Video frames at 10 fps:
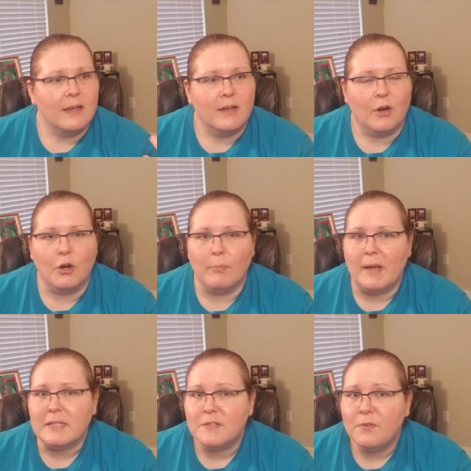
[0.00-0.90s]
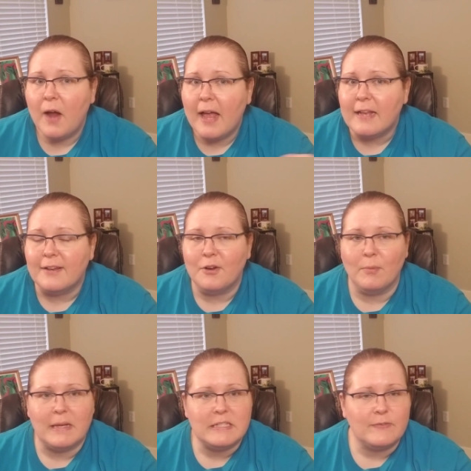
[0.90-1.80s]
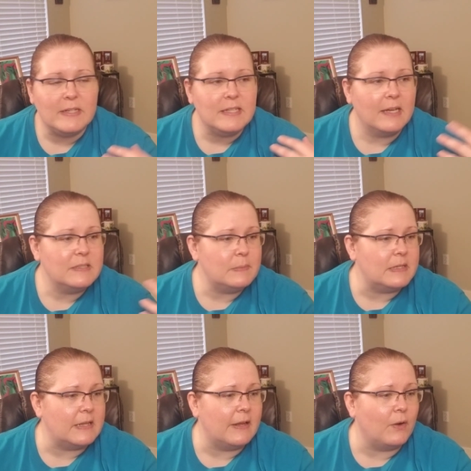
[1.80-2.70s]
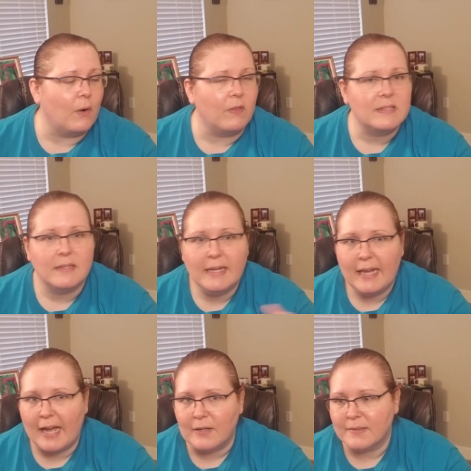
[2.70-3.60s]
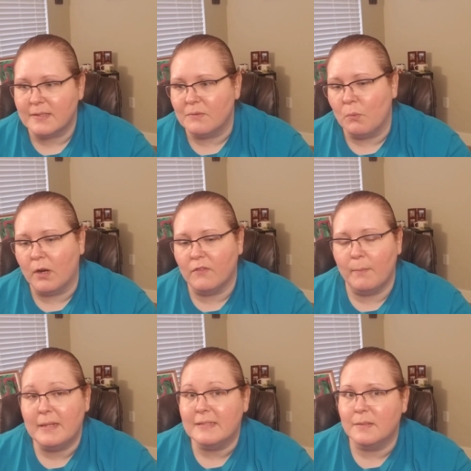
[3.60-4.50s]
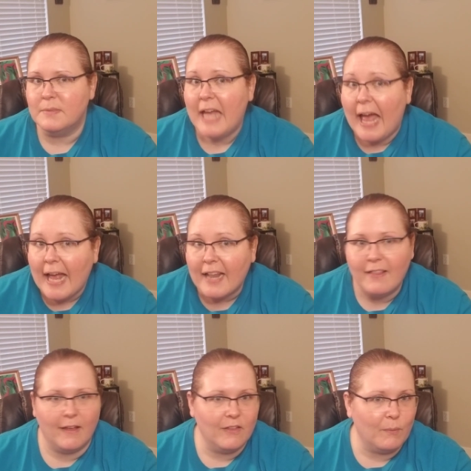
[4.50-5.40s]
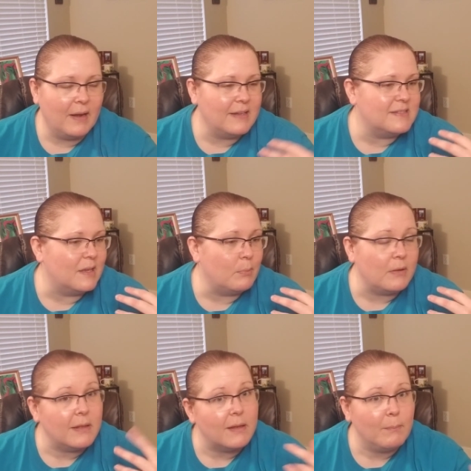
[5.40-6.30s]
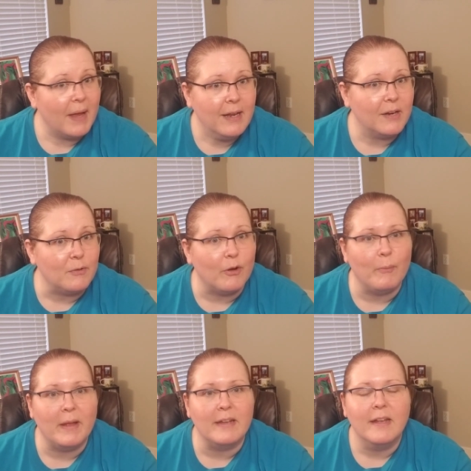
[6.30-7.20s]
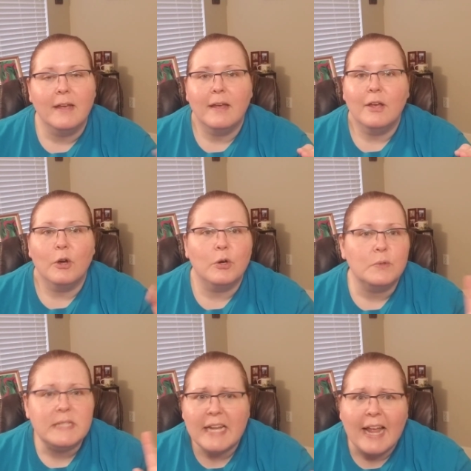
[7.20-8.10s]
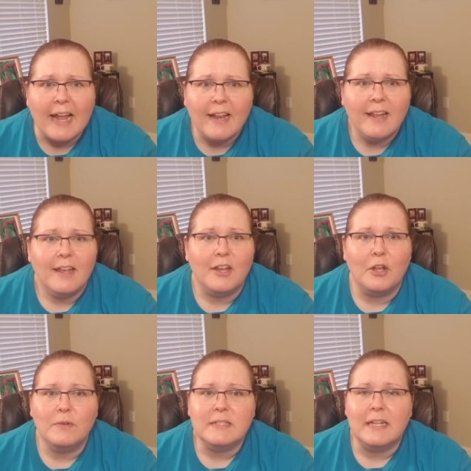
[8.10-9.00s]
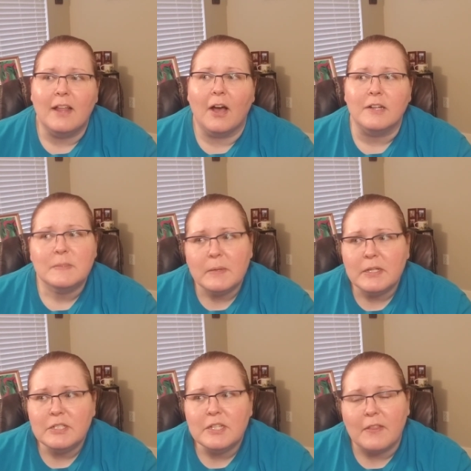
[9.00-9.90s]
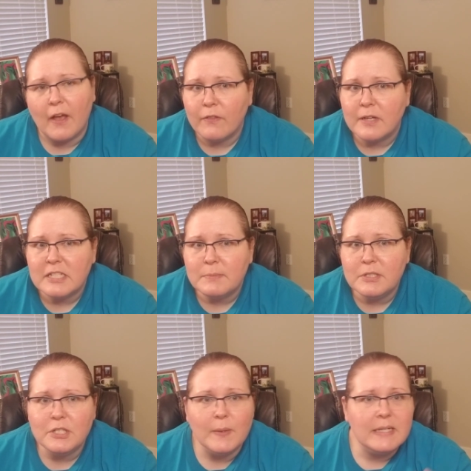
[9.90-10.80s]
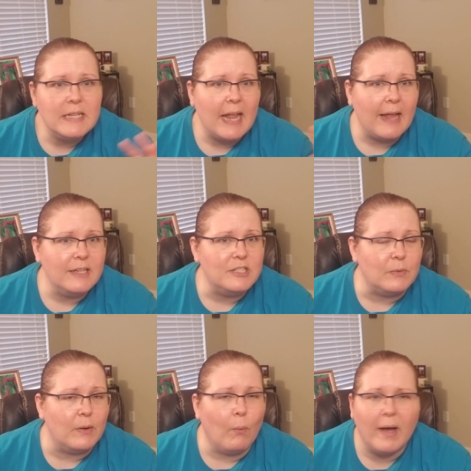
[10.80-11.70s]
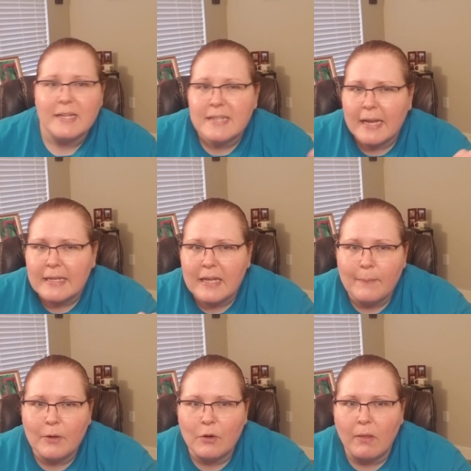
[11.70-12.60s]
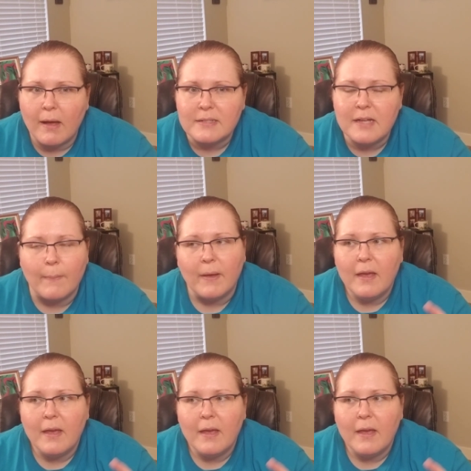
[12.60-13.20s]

her best friend and her best friend's husband, and they go to this lake house, and one of them ends up dead, and the other one ends up in the panic room, and who did it? You know, did the husband, did the other husband do it? Did Eddie do it? Why is Eddie keeping her locked up?